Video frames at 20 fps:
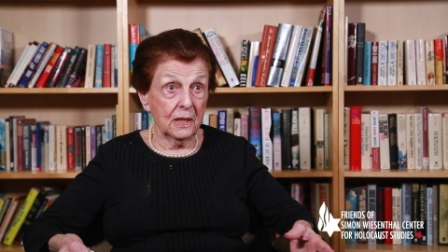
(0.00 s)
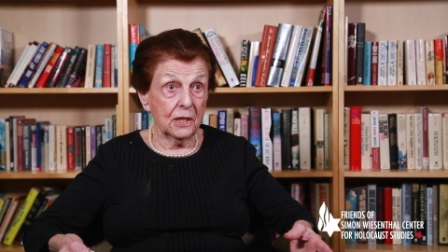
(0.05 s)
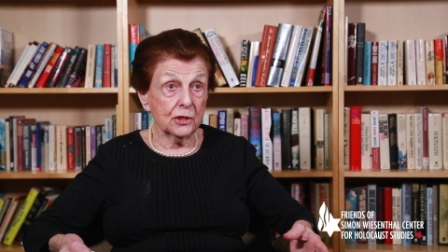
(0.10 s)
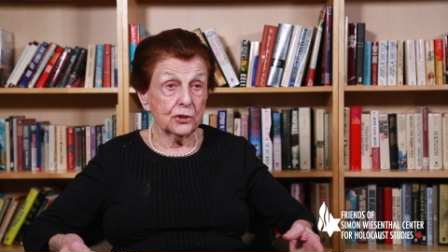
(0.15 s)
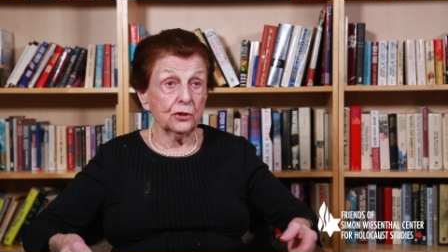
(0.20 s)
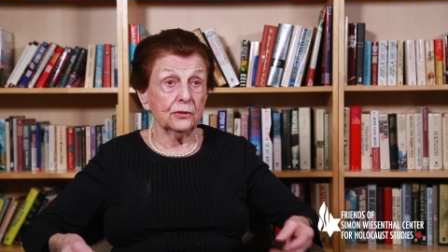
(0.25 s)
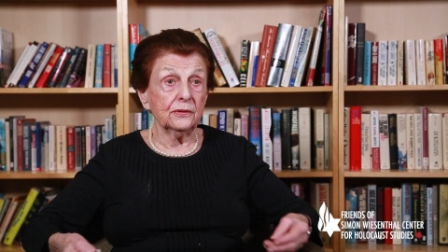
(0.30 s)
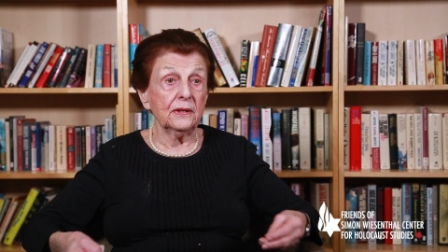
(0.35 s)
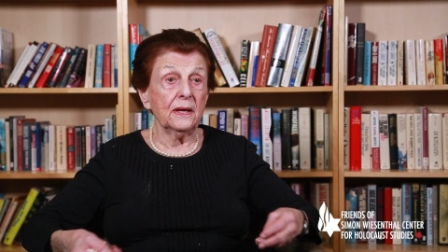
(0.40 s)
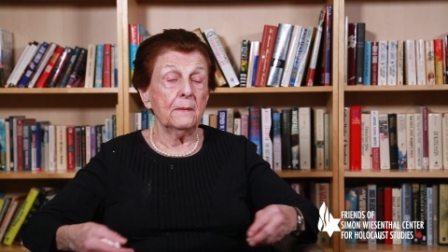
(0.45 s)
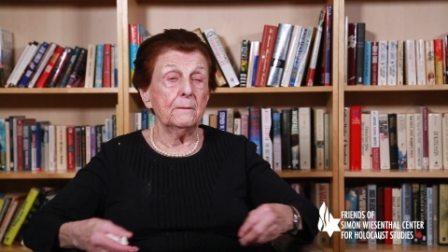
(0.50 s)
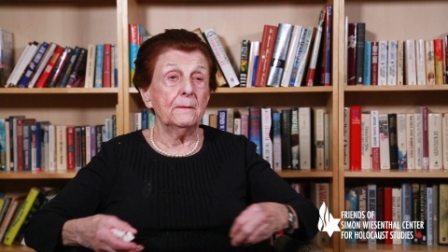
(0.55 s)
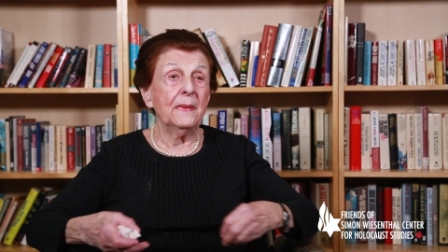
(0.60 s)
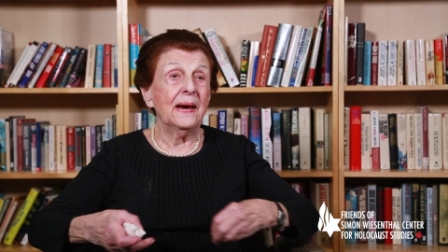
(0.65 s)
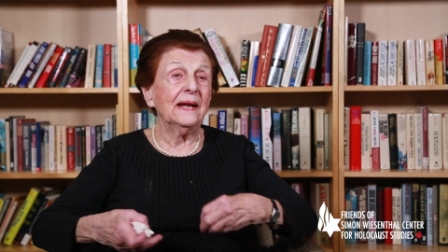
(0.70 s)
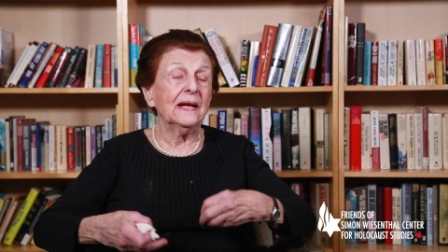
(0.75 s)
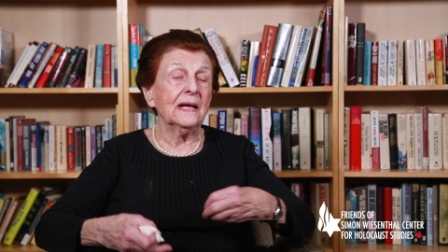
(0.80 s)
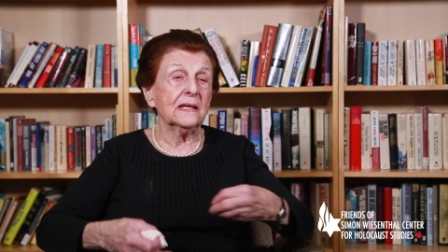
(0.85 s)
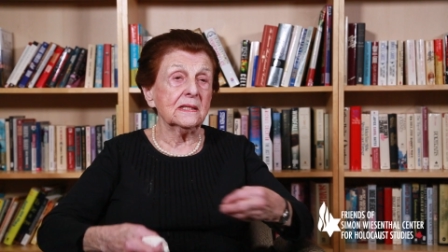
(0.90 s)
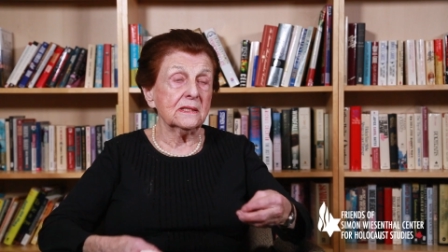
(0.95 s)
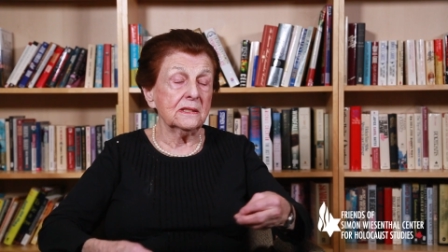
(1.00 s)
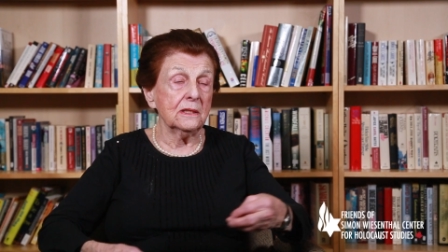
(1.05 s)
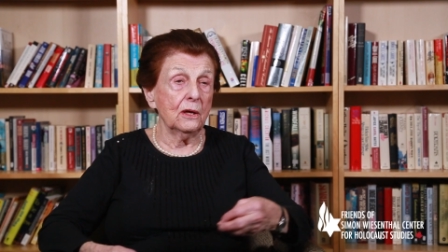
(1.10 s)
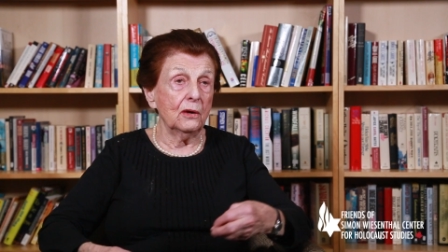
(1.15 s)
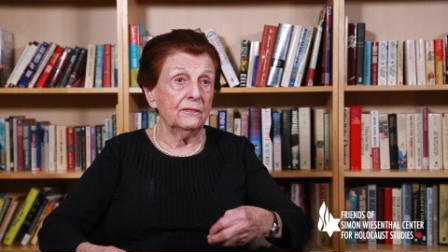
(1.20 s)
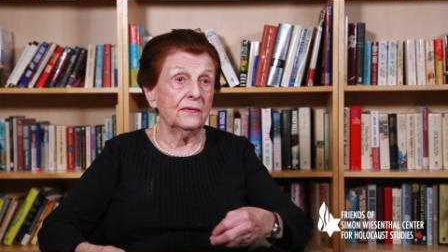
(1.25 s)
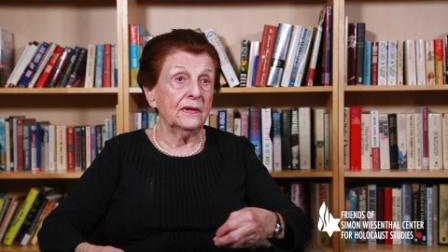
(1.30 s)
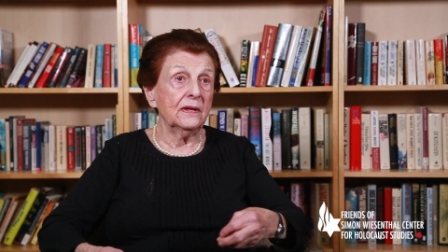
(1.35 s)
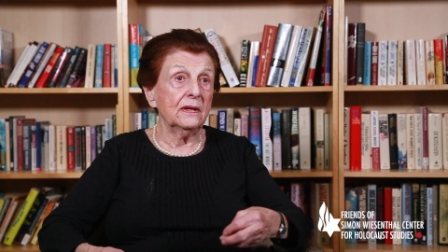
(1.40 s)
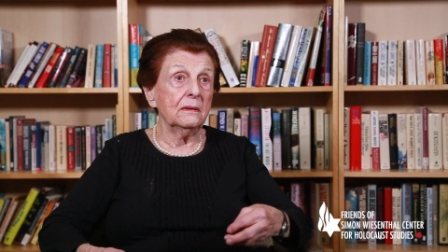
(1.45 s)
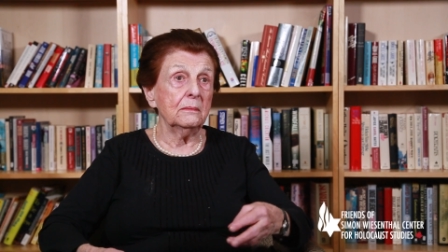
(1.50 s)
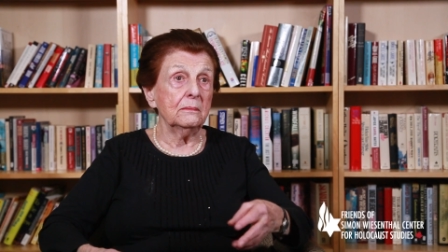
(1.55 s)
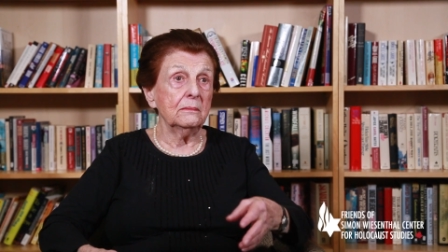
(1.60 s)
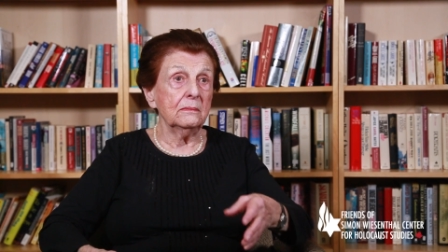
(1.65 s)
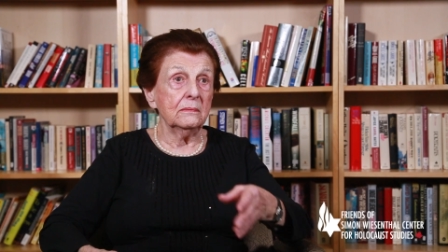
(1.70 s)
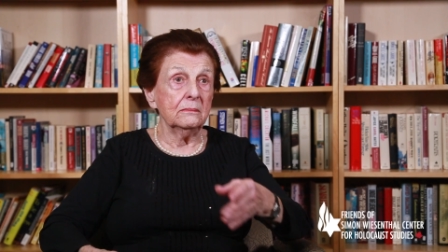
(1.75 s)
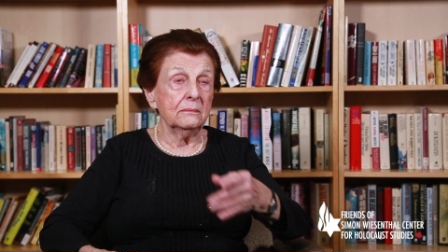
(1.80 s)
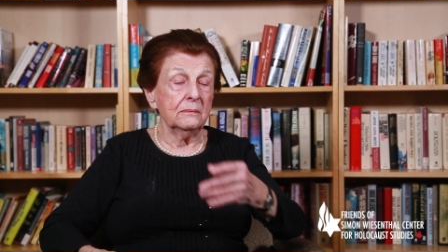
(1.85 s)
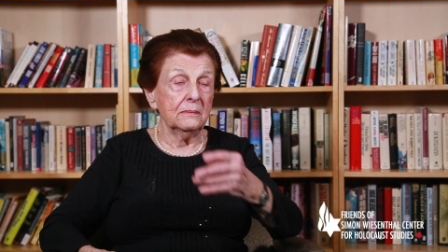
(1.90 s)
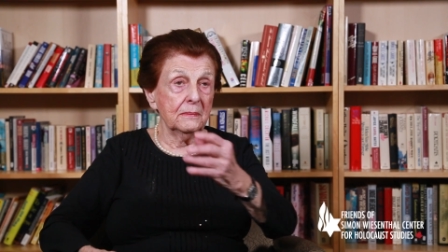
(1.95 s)
So their barracks now, where the
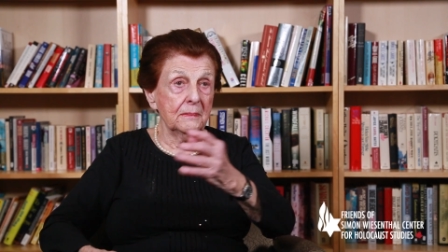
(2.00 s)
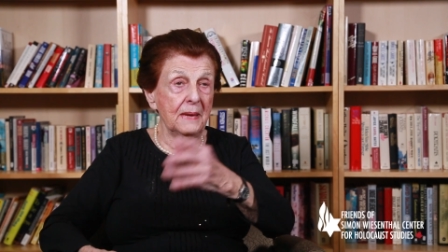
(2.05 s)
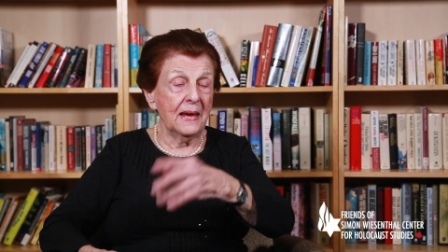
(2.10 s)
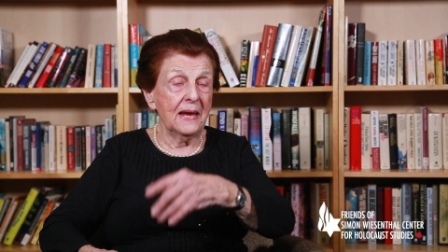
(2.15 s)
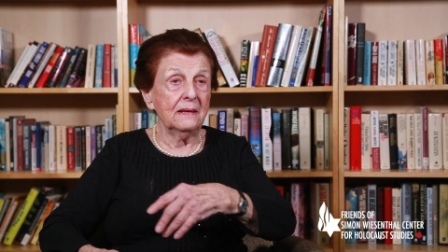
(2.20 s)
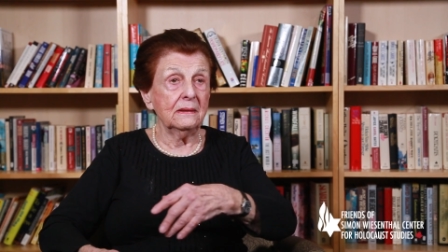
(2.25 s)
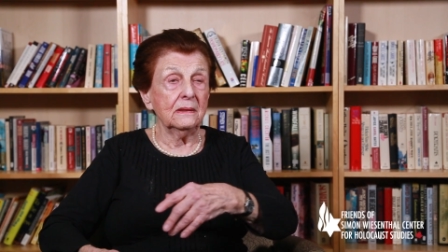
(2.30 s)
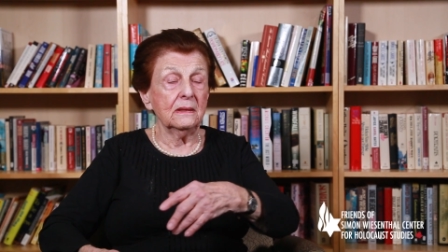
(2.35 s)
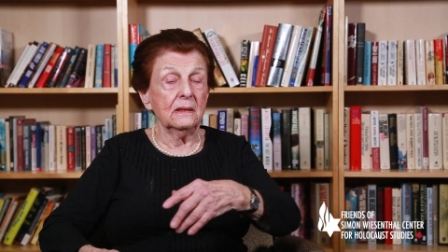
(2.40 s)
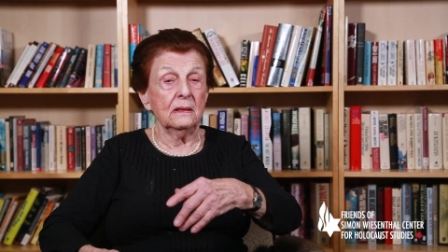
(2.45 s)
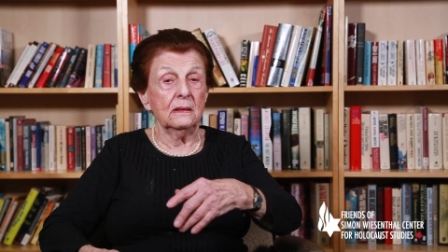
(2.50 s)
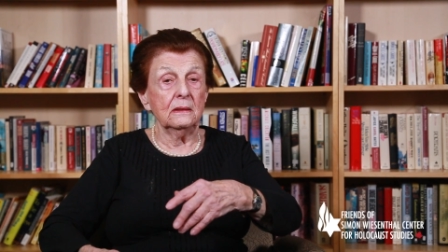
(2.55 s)
men